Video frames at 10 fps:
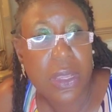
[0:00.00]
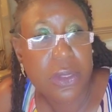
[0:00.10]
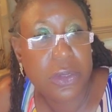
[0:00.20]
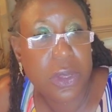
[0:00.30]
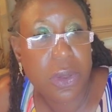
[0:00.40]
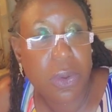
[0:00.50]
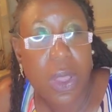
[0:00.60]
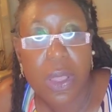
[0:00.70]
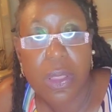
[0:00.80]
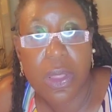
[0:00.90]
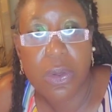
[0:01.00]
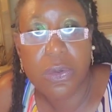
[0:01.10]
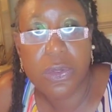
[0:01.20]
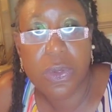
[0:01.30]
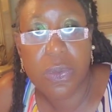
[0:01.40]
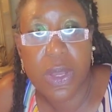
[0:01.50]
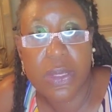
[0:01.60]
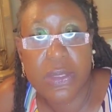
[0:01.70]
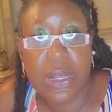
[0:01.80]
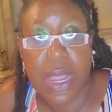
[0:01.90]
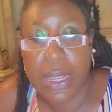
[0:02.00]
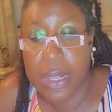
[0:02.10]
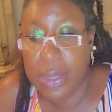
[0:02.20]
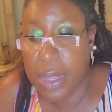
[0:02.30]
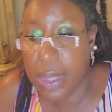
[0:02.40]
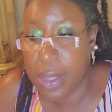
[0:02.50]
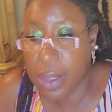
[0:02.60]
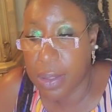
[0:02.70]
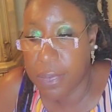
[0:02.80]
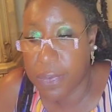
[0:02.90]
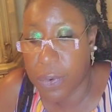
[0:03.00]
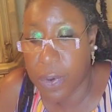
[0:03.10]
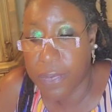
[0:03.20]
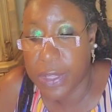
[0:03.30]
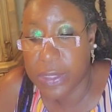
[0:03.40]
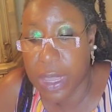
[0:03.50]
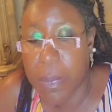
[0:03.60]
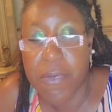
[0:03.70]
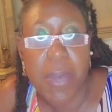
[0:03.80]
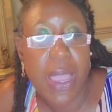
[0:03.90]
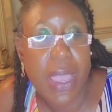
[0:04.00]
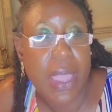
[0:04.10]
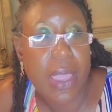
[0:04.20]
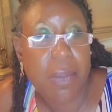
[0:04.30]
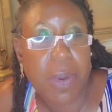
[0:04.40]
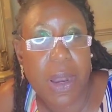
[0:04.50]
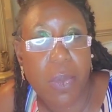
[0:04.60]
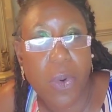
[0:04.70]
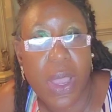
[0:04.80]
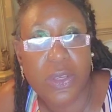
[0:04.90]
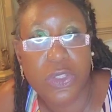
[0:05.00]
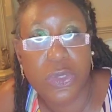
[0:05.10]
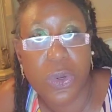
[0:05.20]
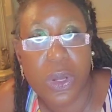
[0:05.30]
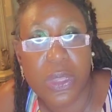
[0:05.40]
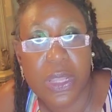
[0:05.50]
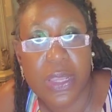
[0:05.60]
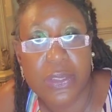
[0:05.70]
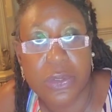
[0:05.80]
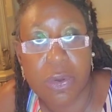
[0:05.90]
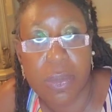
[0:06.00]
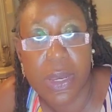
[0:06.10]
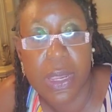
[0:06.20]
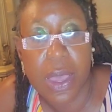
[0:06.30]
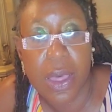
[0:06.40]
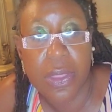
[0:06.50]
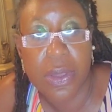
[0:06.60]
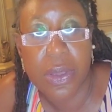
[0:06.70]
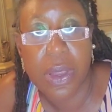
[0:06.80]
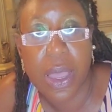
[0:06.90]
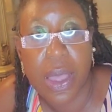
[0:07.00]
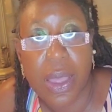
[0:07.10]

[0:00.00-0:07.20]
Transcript: So those are the ones that I can think of off the top of my head, but I'm quite sure there's so many other